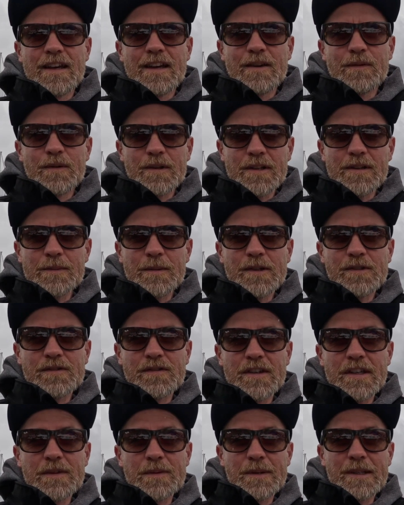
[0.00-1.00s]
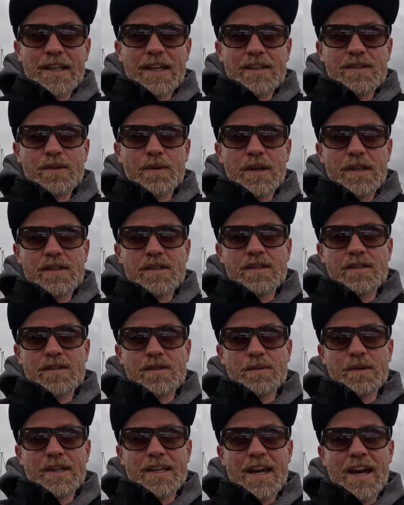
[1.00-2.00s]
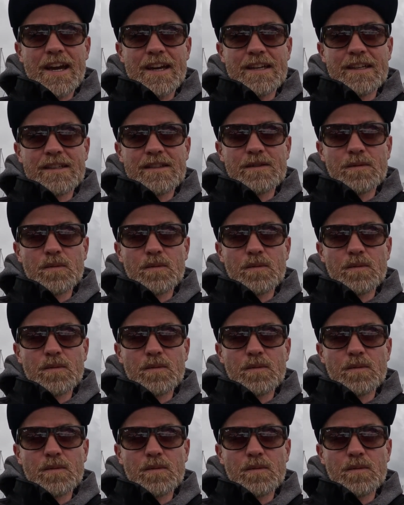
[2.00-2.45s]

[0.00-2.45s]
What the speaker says: One of the most frequently asked questions that we get is,